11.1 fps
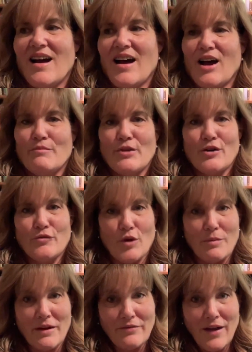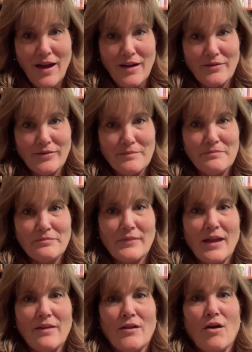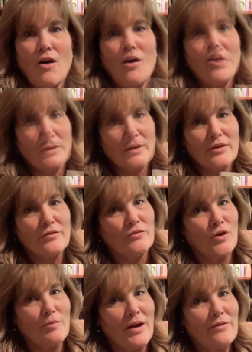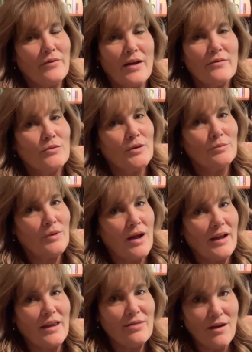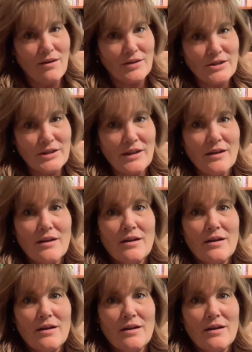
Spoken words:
that are 4x5, and they're all the 4x5 quilt block anthology